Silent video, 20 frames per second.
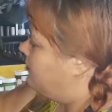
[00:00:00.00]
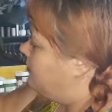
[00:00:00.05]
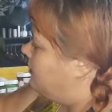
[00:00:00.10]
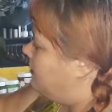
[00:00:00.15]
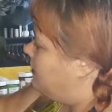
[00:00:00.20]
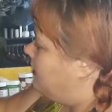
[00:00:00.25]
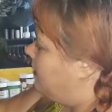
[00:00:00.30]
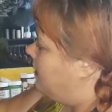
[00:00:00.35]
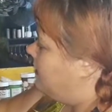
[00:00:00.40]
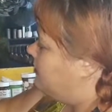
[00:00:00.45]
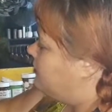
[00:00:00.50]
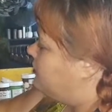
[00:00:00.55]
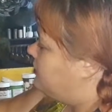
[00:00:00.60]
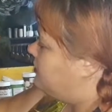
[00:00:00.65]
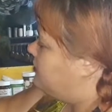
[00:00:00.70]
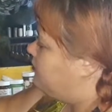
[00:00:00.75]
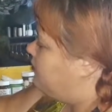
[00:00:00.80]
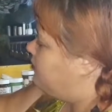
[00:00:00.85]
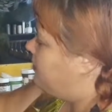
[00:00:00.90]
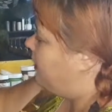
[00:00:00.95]
and just
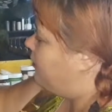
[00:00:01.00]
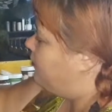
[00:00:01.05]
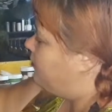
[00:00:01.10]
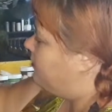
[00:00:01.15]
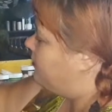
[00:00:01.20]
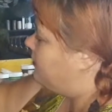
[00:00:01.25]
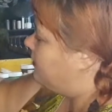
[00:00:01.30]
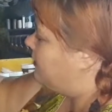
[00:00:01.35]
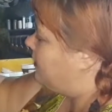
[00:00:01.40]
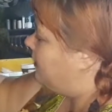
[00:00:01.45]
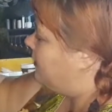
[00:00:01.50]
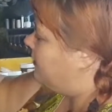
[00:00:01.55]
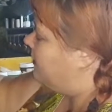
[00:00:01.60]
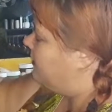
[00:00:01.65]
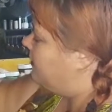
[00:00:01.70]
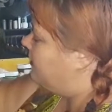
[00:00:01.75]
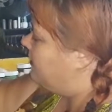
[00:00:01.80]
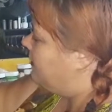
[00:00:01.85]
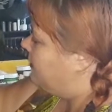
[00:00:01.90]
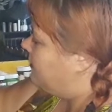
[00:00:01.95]
play with the color
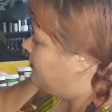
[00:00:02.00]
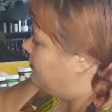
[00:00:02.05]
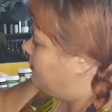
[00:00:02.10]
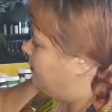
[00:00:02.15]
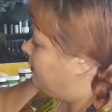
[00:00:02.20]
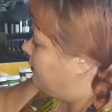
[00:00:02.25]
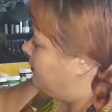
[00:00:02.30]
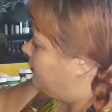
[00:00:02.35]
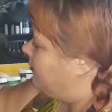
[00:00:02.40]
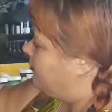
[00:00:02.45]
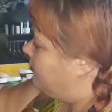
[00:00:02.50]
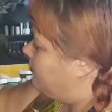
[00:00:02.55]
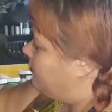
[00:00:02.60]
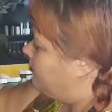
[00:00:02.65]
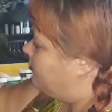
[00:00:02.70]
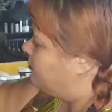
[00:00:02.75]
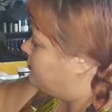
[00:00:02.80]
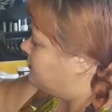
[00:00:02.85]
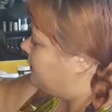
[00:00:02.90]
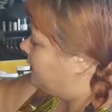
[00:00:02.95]
that I would
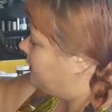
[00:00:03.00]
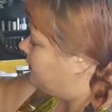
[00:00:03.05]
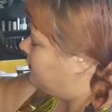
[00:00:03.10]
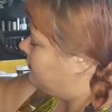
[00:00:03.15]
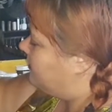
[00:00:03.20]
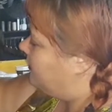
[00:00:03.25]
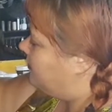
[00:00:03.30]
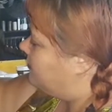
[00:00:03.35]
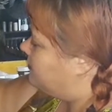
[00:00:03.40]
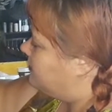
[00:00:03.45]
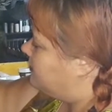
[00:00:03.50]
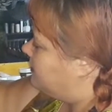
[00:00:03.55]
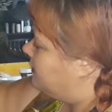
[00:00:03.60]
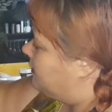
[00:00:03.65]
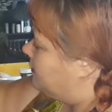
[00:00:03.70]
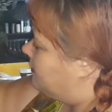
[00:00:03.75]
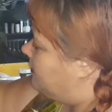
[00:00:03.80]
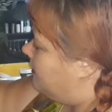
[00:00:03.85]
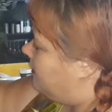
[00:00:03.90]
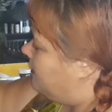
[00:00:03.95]
take it out here.
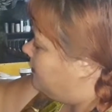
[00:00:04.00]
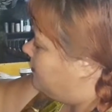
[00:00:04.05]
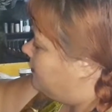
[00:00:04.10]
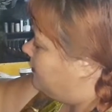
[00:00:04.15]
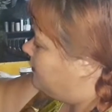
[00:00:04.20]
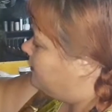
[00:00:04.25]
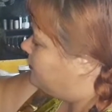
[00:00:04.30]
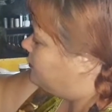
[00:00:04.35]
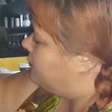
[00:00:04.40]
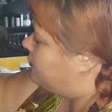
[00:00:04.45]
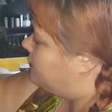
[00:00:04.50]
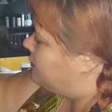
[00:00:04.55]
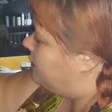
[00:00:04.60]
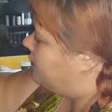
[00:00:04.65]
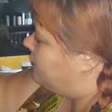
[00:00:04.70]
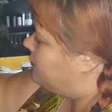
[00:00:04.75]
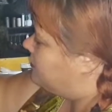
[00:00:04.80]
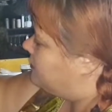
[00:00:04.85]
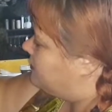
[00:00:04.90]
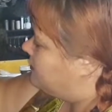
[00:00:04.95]
That it just
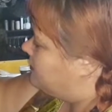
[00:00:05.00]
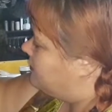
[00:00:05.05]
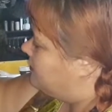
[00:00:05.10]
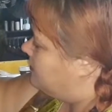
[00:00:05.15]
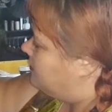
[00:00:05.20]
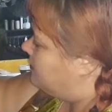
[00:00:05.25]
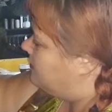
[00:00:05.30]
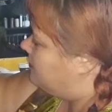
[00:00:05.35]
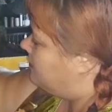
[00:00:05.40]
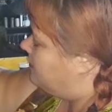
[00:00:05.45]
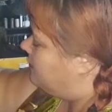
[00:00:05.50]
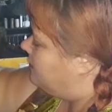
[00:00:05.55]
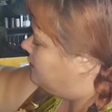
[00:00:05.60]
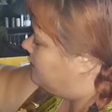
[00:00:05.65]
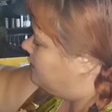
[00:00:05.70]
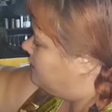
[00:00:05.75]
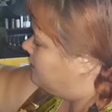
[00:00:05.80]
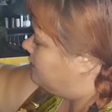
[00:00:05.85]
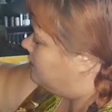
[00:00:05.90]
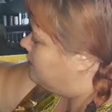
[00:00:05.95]
goes,
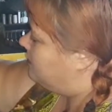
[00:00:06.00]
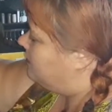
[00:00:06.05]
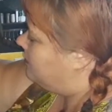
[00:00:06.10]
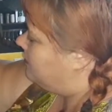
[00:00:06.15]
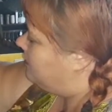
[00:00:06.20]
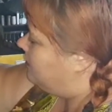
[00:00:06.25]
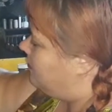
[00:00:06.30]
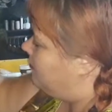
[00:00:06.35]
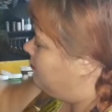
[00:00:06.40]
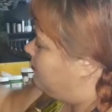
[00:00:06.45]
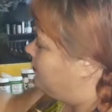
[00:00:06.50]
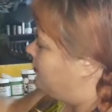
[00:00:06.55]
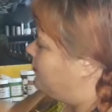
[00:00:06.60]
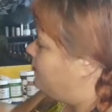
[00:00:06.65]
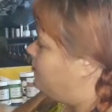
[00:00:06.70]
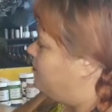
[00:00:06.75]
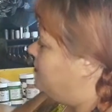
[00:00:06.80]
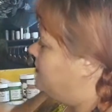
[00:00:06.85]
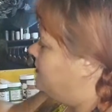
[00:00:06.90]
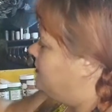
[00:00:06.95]
oh my
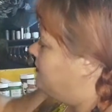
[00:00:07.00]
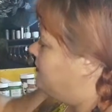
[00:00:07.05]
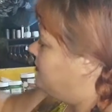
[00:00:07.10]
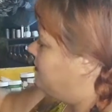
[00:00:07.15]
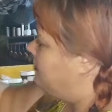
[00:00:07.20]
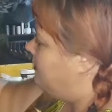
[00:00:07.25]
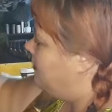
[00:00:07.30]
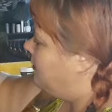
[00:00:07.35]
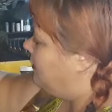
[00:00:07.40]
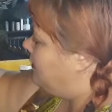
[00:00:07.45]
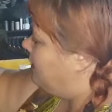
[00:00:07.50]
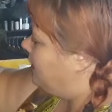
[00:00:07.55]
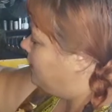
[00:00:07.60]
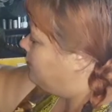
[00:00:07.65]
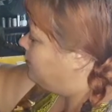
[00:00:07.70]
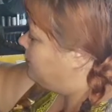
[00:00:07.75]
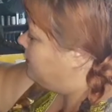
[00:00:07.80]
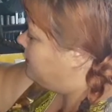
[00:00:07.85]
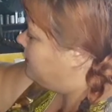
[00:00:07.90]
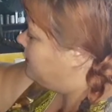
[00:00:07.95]
word. I'm going
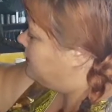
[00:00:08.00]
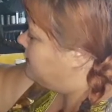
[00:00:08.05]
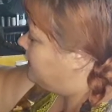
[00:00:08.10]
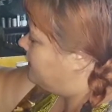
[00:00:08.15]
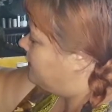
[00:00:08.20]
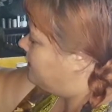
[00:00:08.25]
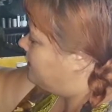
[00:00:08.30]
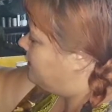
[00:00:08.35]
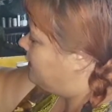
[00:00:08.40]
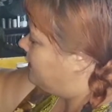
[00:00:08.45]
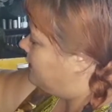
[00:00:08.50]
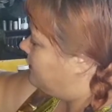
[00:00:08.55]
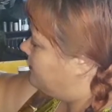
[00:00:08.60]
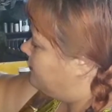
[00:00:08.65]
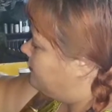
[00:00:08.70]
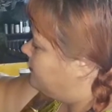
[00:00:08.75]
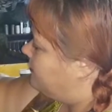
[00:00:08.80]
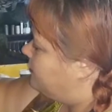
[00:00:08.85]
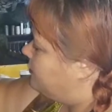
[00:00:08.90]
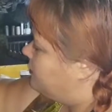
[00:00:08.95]
to take a color
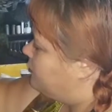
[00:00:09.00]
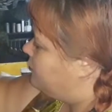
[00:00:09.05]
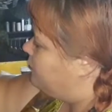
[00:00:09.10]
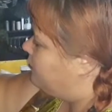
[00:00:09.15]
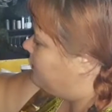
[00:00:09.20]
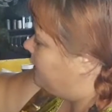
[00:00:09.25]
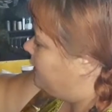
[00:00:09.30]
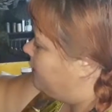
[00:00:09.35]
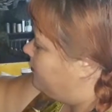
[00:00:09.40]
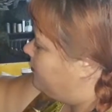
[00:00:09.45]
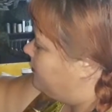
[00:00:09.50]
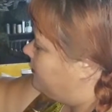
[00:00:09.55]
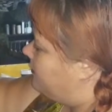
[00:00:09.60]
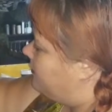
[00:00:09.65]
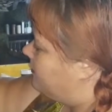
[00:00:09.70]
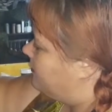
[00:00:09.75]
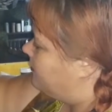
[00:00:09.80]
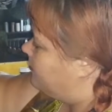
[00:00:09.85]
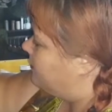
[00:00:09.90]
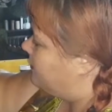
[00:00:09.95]
just to play with it a
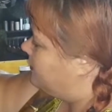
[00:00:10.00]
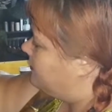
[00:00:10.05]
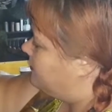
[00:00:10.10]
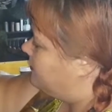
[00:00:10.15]
bit.